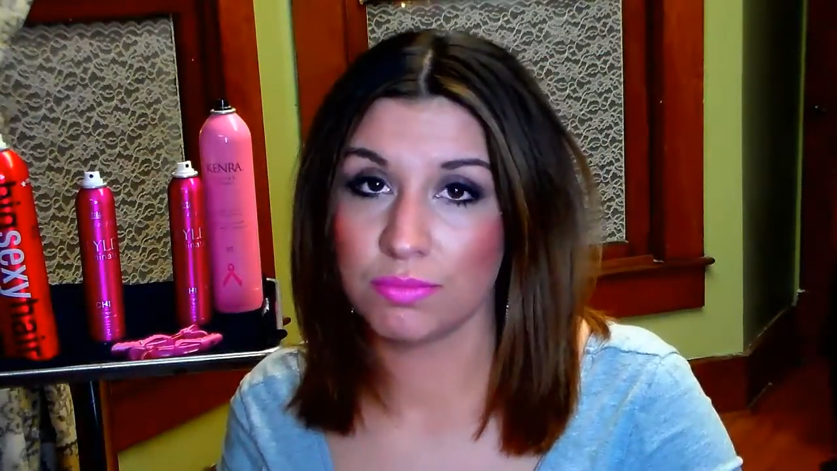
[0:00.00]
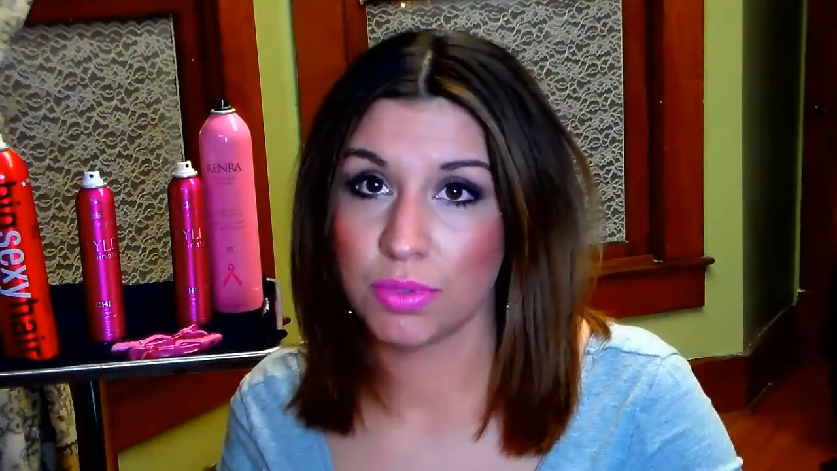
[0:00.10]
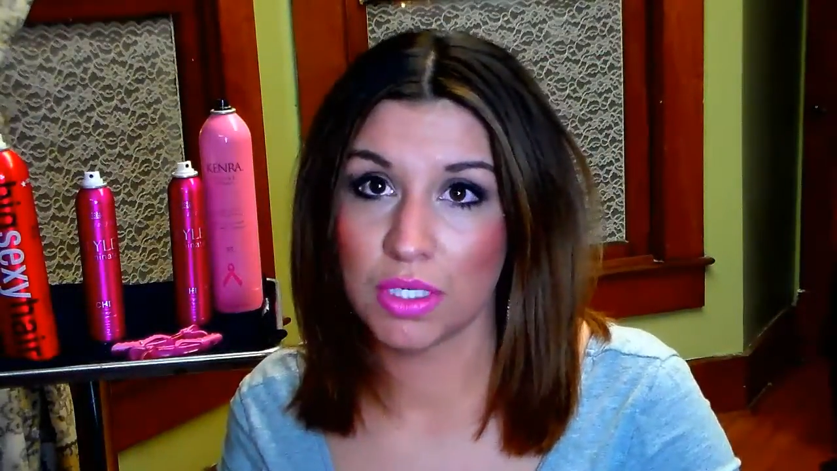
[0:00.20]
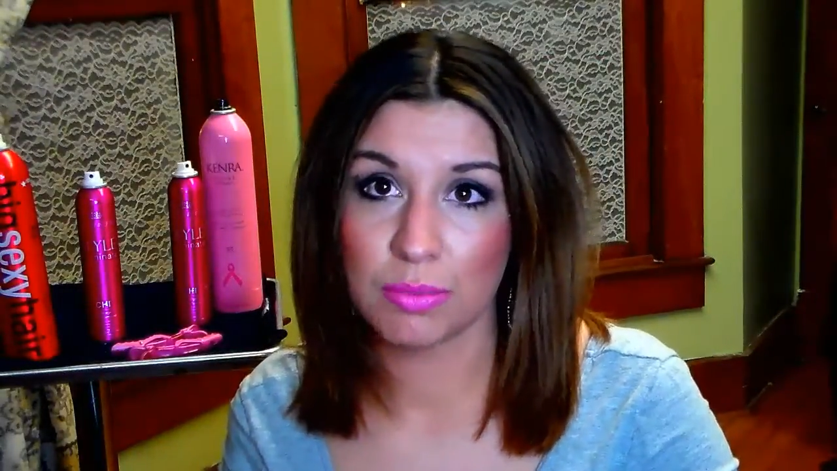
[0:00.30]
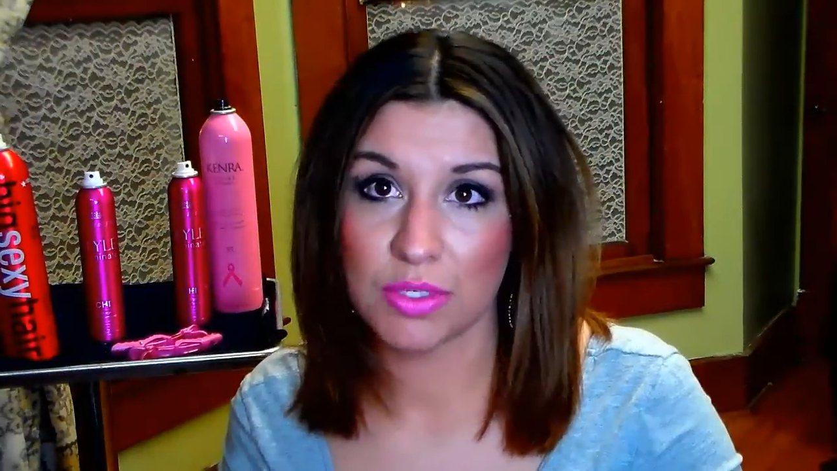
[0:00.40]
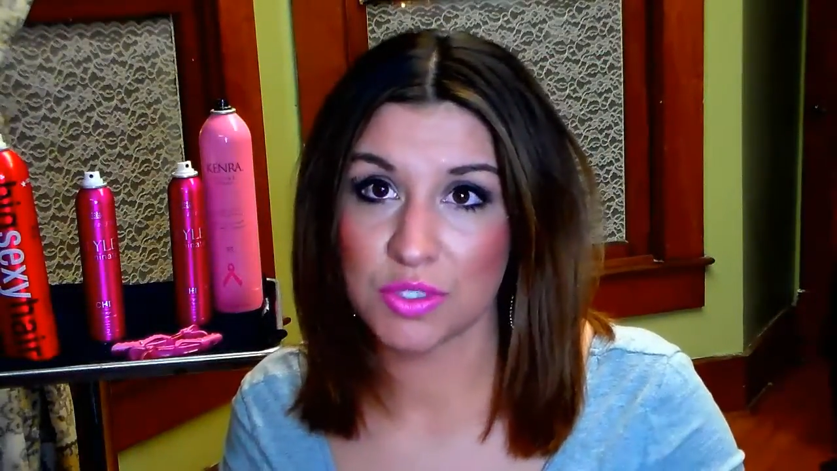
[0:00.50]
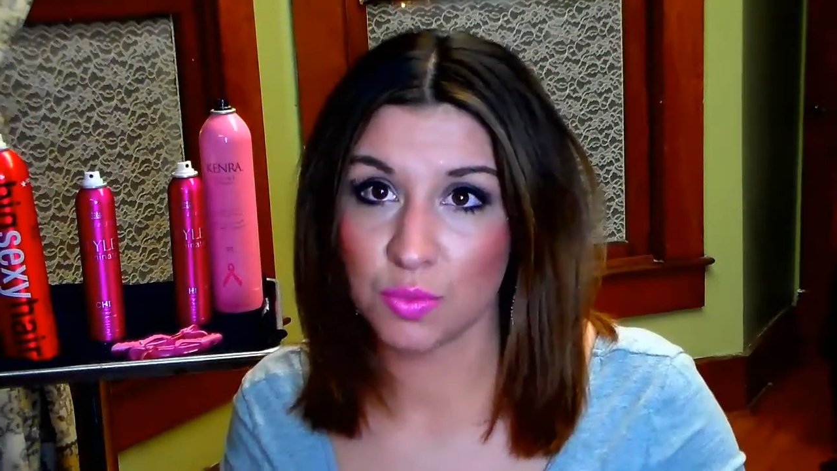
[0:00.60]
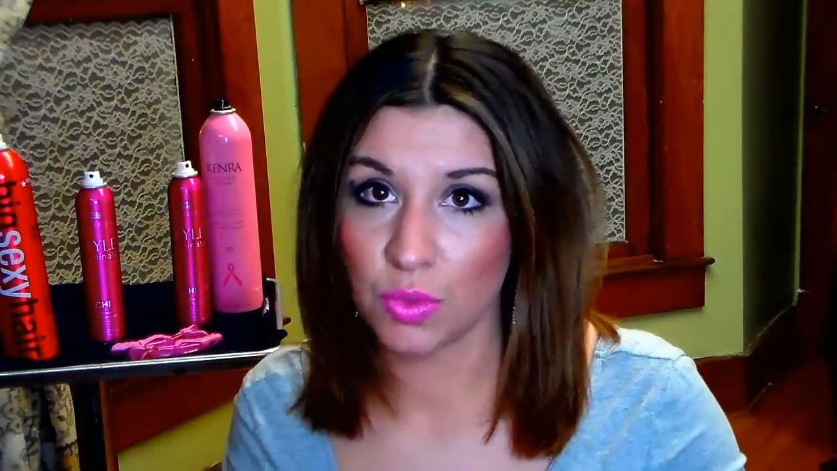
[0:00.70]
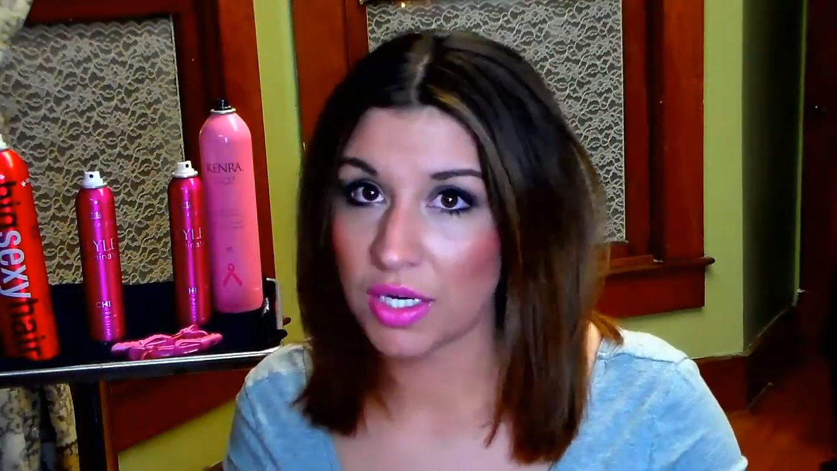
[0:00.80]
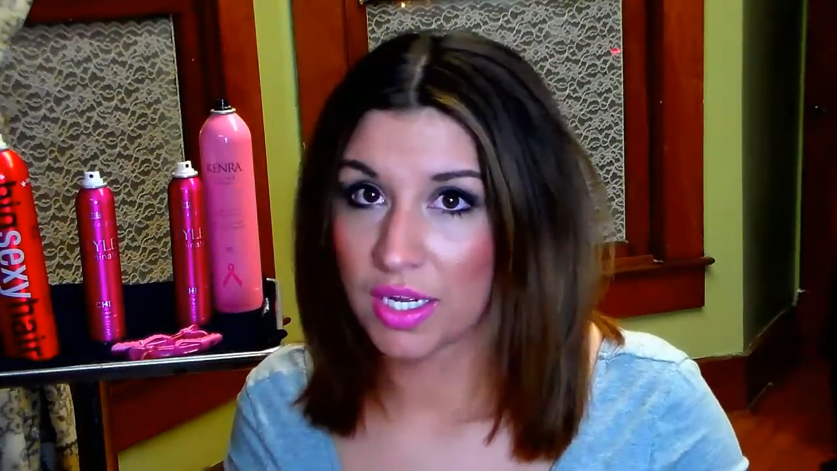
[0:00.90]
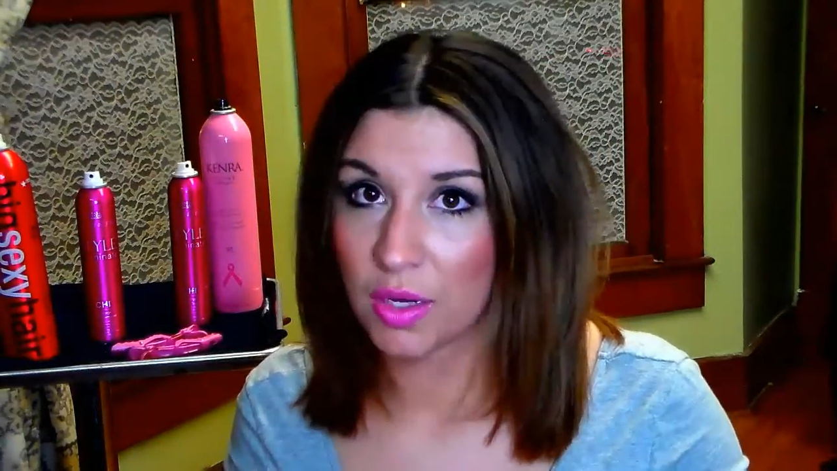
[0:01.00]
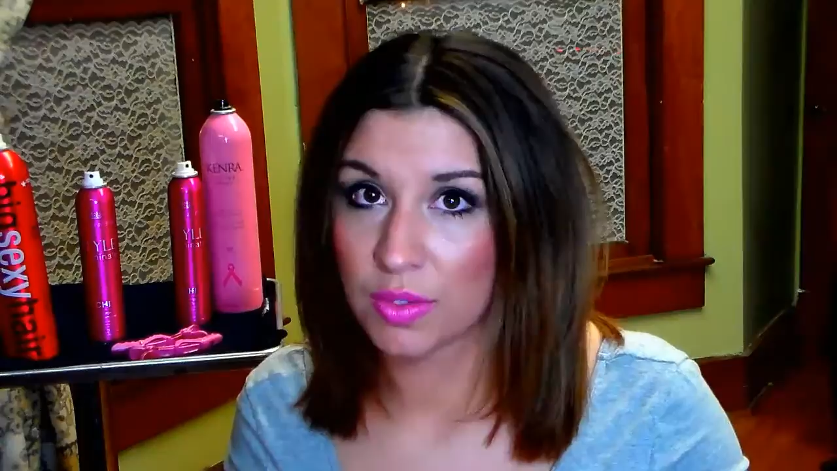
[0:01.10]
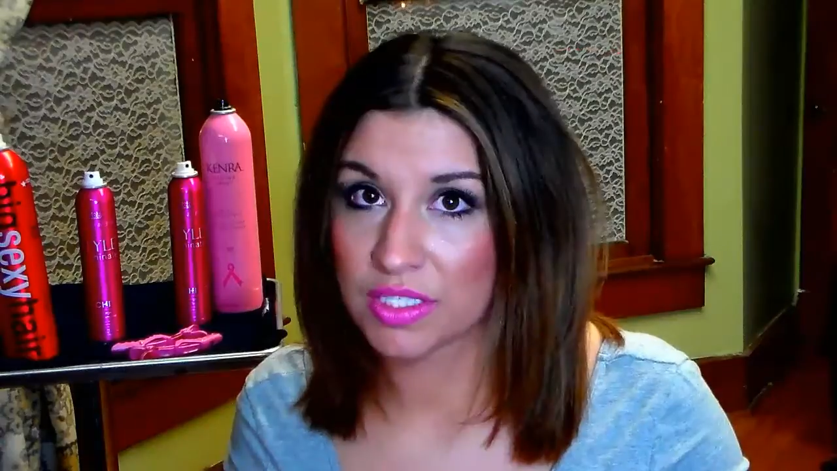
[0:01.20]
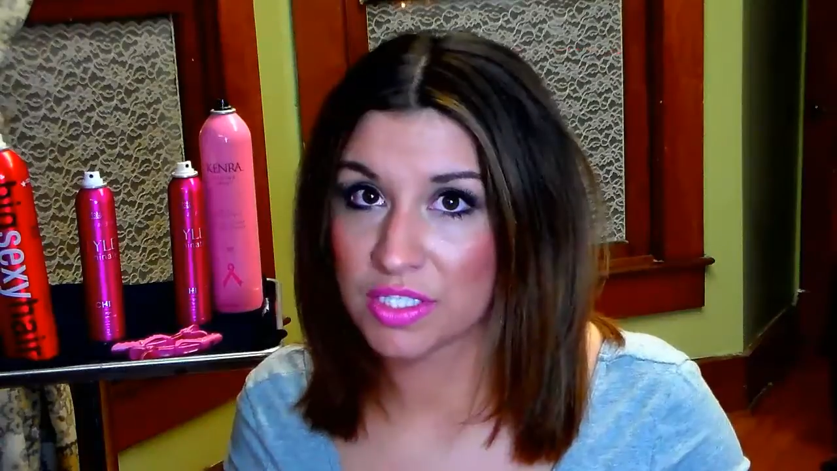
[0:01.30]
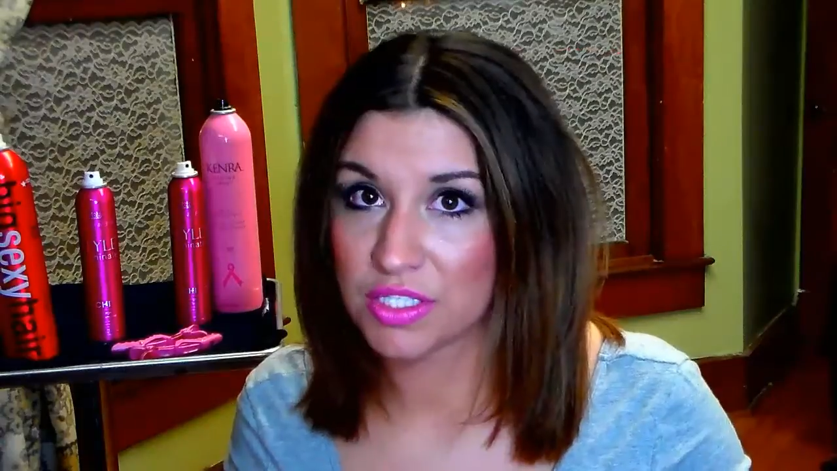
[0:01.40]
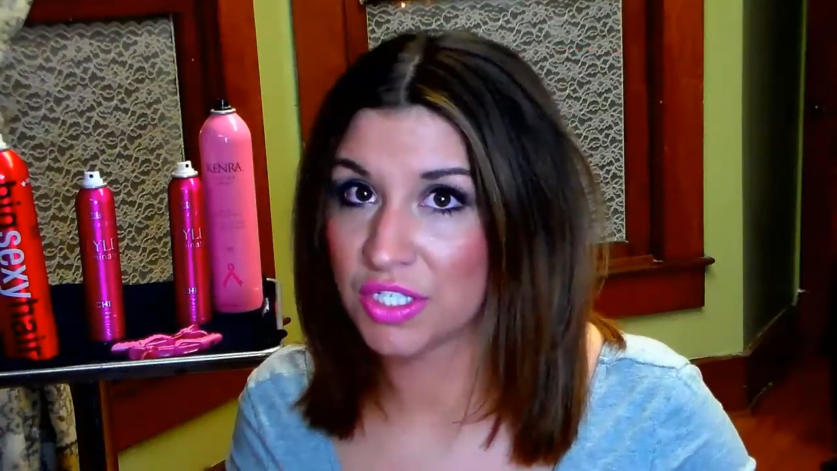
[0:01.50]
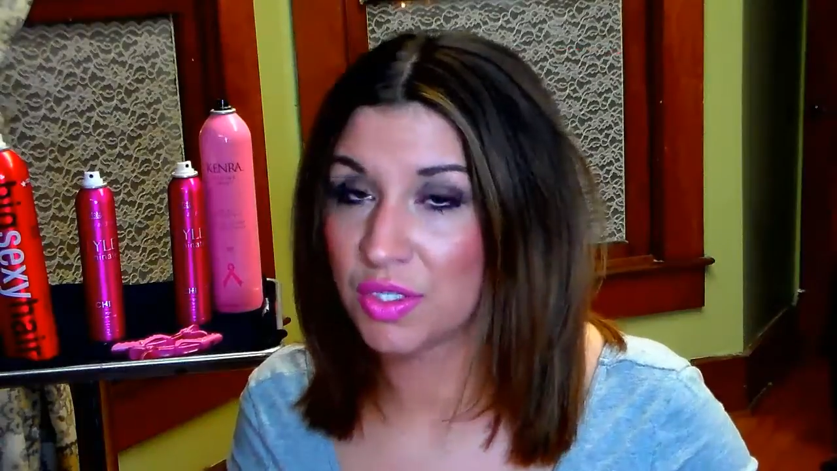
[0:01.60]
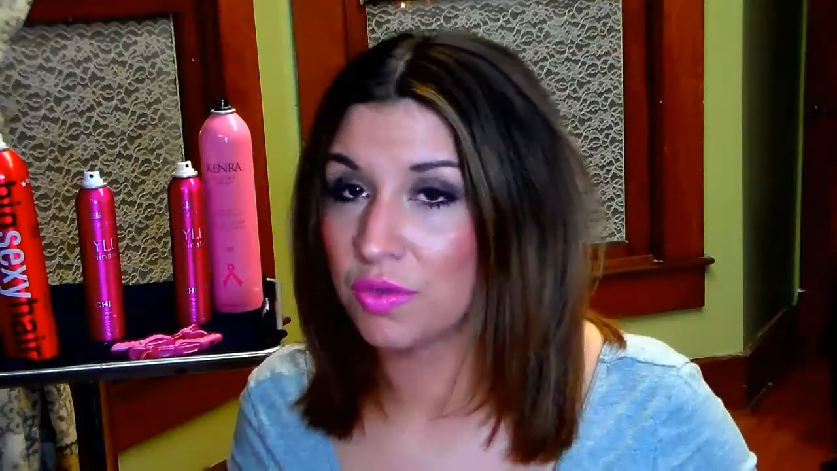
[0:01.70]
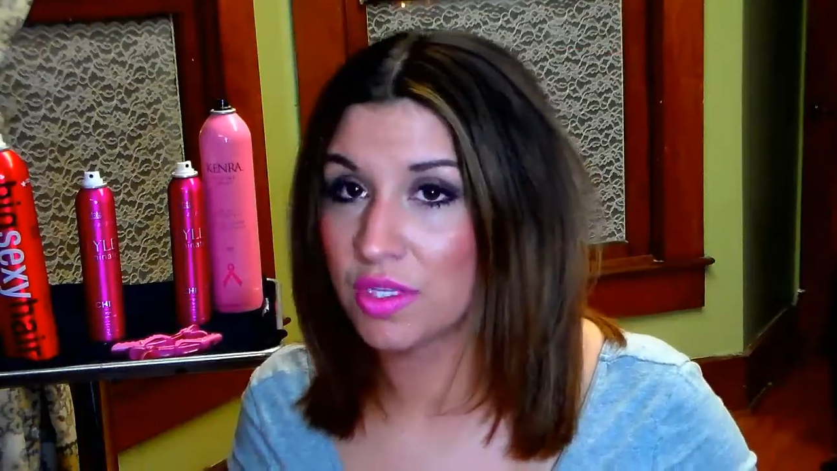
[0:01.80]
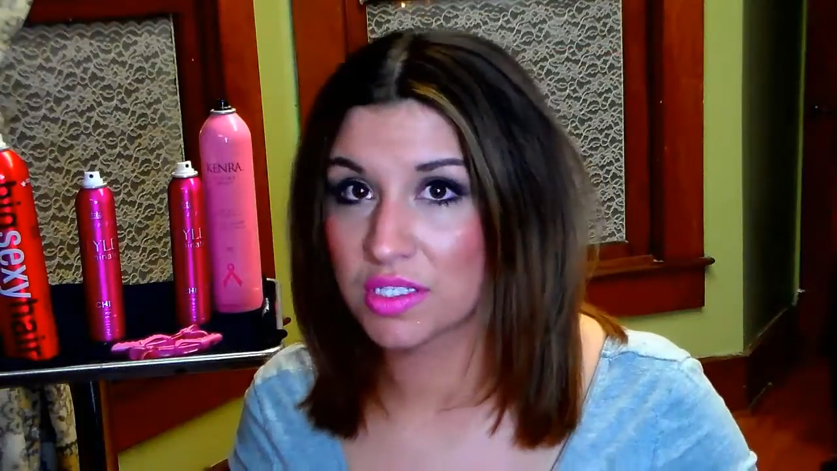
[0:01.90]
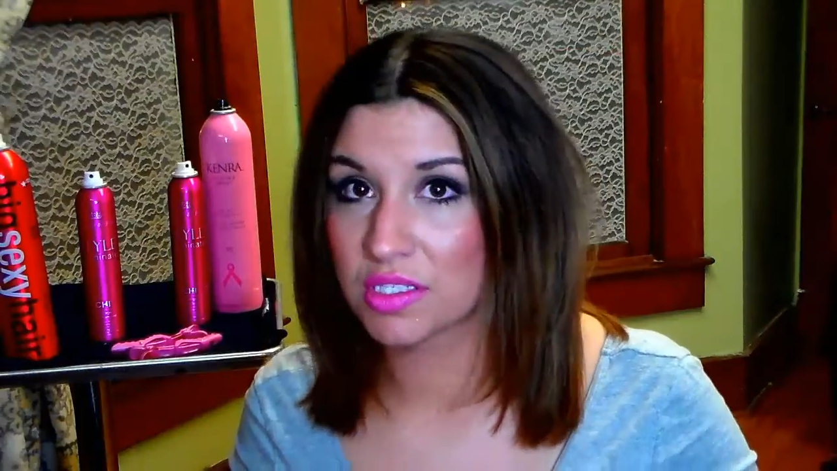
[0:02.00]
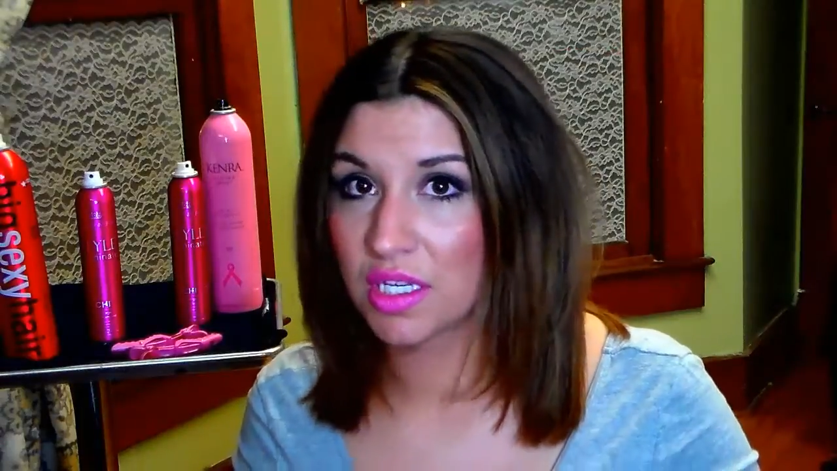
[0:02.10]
pretty much what I always do. This